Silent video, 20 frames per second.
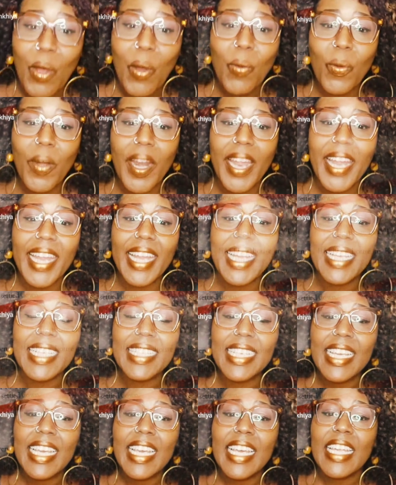all
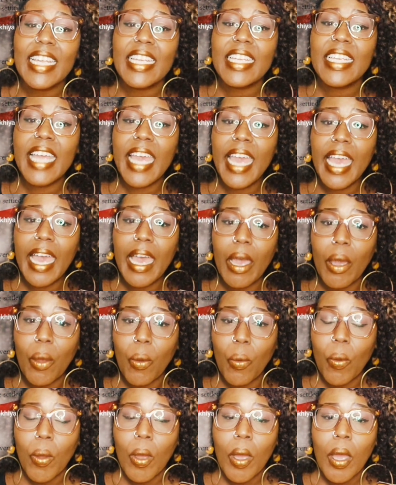right? Now,
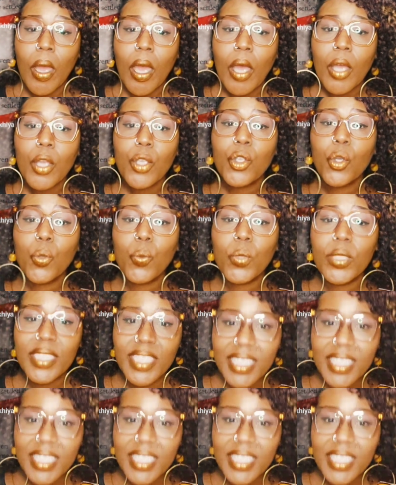you will